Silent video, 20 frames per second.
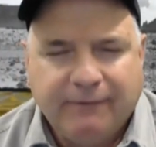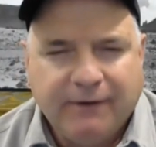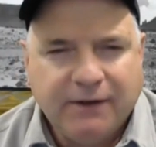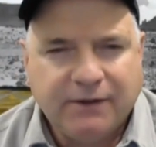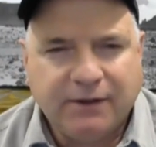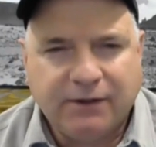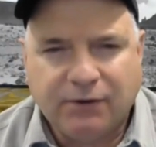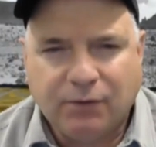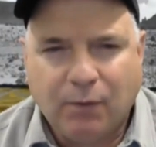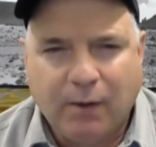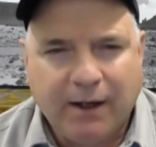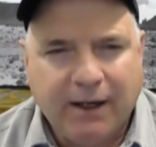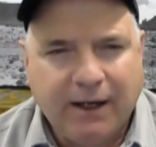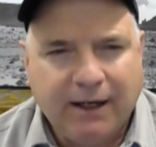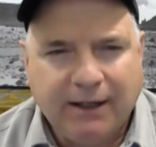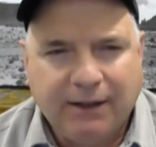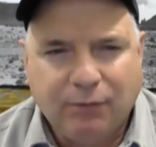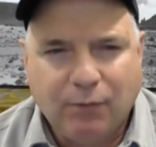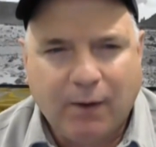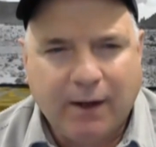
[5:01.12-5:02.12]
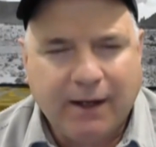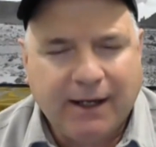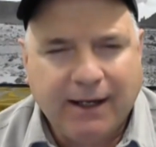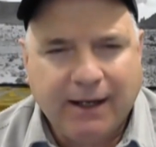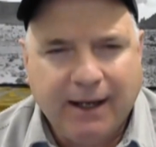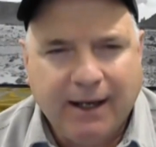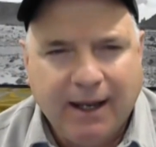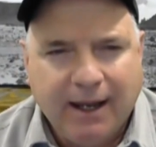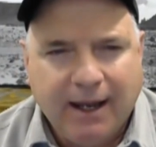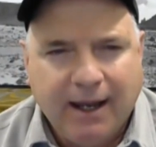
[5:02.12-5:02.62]
Vision
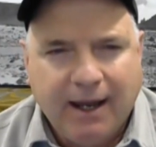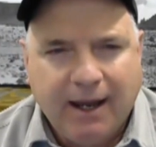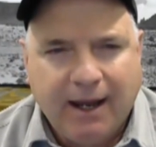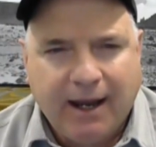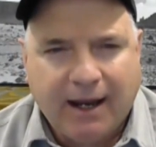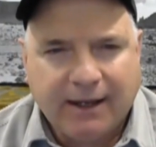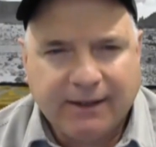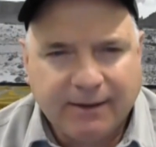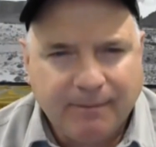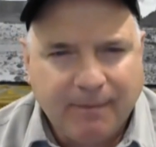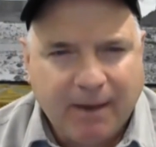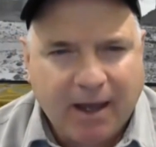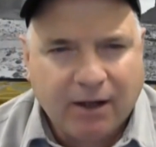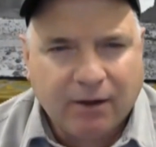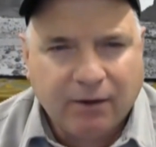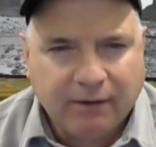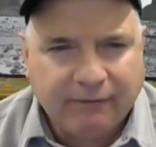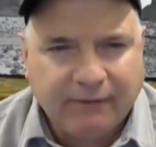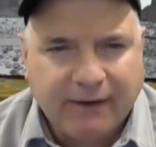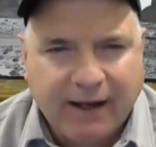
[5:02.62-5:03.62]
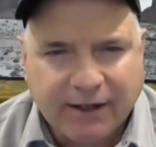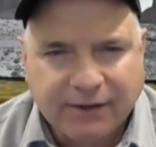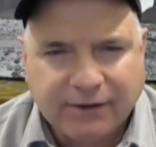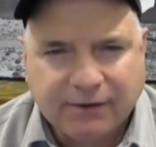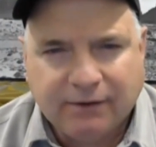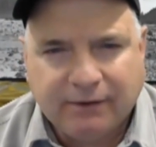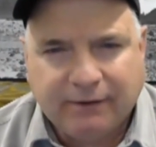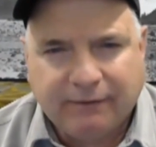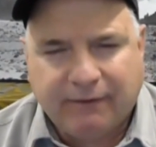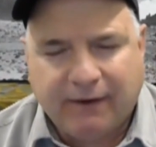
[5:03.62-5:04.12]
2020 as a matter of
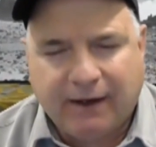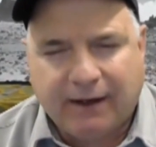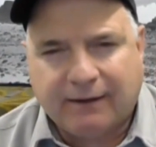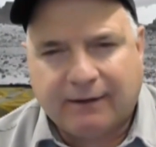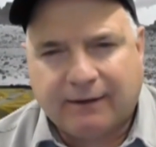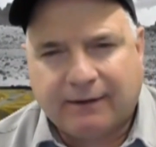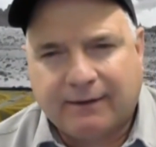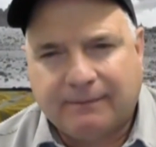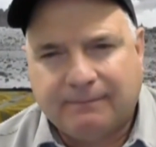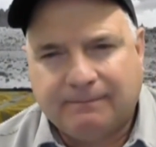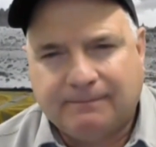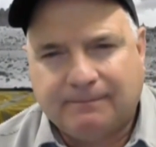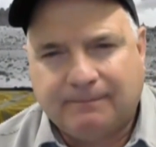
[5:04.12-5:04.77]
national defense.